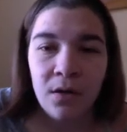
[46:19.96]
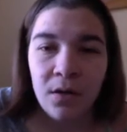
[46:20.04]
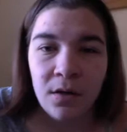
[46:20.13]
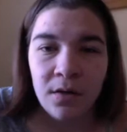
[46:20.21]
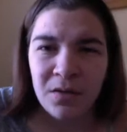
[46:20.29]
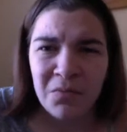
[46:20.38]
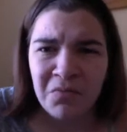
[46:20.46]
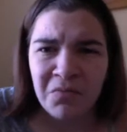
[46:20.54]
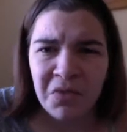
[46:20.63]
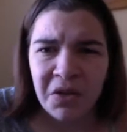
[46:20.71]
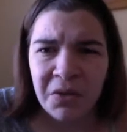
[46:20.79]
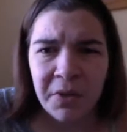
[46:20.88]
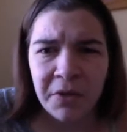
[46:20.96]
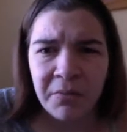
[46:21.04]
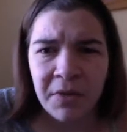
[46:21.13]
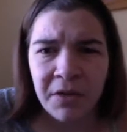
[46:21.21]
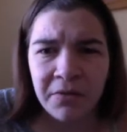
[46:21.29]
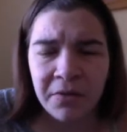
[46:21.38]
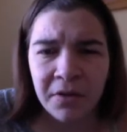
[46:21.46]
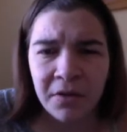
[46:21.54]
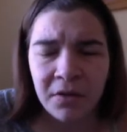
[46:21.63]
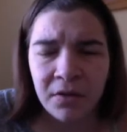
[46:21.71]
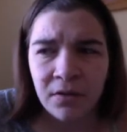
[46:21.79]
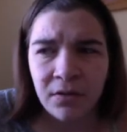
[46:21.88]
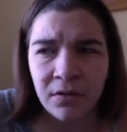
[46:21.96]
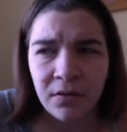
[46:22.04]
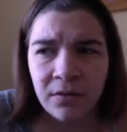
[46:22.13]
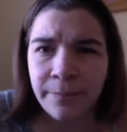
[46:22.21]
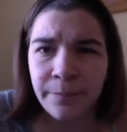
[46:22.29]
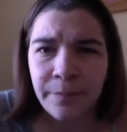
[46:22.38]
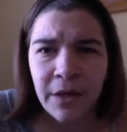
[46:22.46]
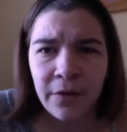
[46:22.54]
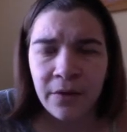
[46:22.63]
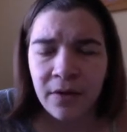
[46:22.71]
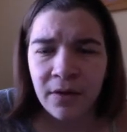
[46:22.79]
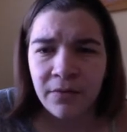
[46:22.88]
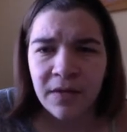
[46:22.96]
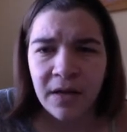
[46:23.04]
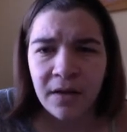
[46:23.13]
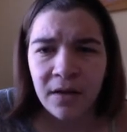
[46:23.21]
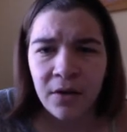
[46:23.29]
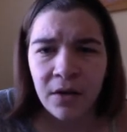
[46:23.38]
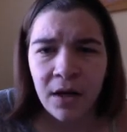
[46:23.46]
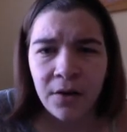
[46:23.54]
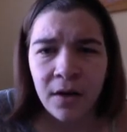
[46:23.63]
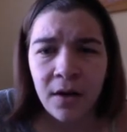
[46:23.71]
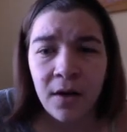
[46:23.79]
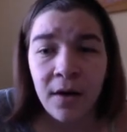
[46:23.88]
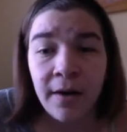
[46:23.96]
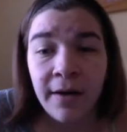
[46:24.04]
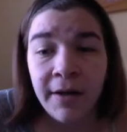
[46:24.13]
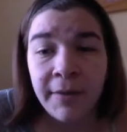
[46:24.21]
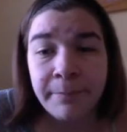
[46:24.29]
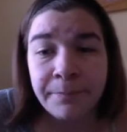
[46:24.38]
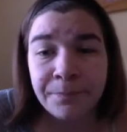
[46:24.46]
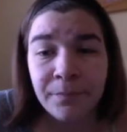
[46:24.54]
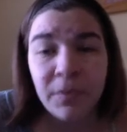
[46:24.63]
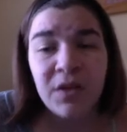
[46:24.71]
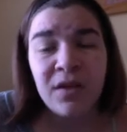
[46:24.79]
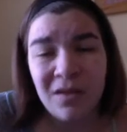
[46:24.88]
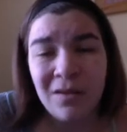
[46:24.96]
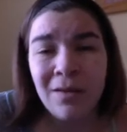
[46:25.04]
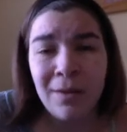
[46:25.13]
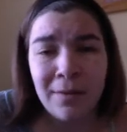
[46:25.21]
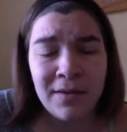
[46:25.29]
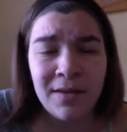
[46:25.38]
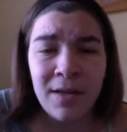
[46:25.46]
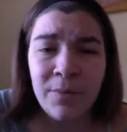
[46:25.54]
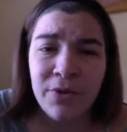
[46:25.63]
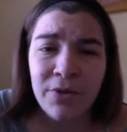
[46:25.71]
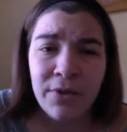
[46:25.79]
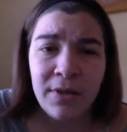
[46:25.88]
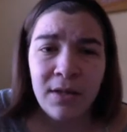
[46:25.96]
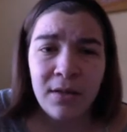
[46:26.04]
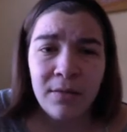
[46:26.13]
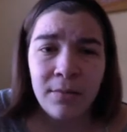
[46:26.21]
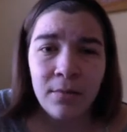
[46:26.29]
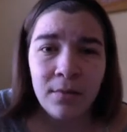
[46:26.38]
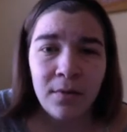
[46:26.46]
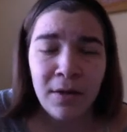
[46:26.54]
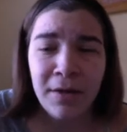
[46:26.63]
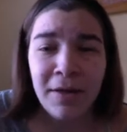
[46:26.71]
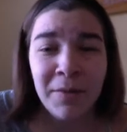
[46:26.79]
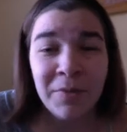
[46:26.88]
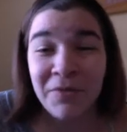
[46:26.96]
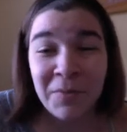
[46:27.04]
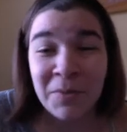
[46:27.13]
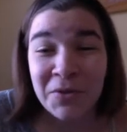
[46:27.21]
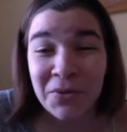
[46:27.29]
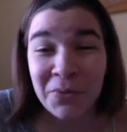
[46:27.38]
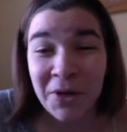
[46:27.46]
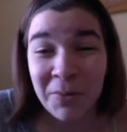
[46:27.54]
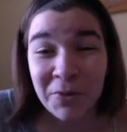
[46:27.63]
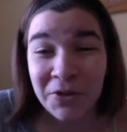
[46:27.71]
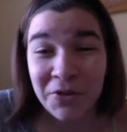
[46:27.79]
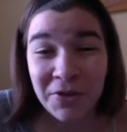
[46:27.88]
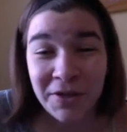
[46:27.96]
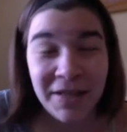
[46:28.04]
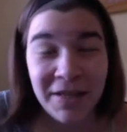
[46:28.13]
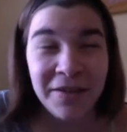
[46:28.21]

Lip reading: That's a really weird metaphor now that I've said it out loud. But that's the opportunity. I can't believe I'm using the word opportunity.